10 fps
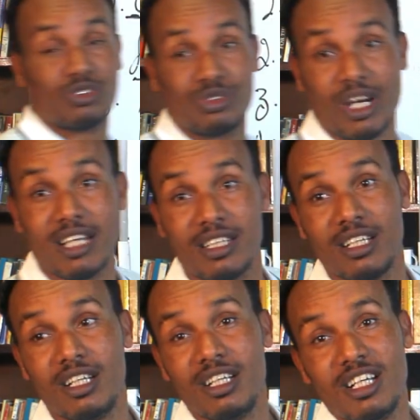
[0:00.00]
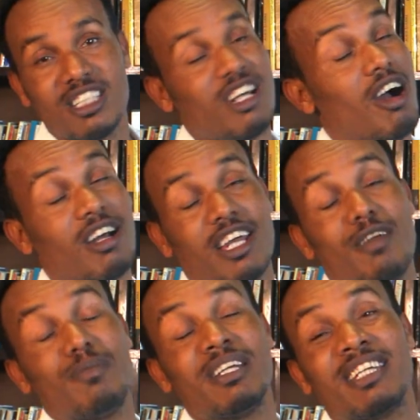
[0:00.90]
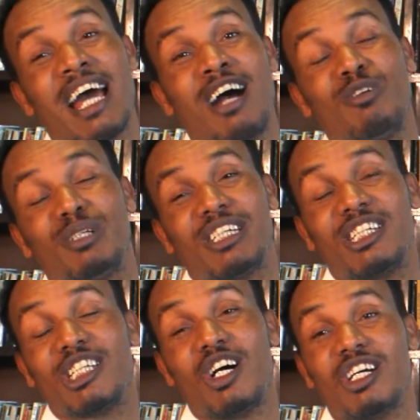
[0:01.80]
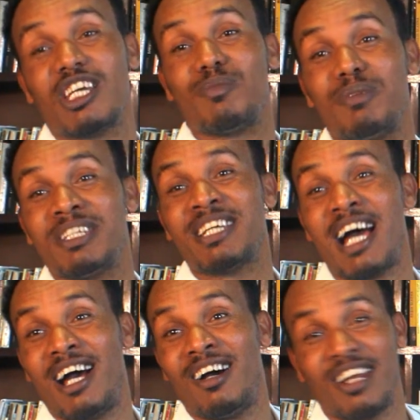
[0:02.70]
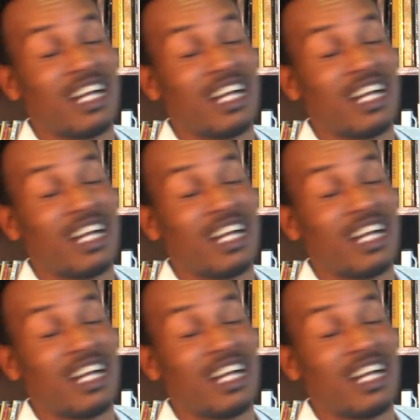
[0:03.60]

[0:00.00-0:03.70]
Right? Don't keep me down, berisi. Don't keep me down.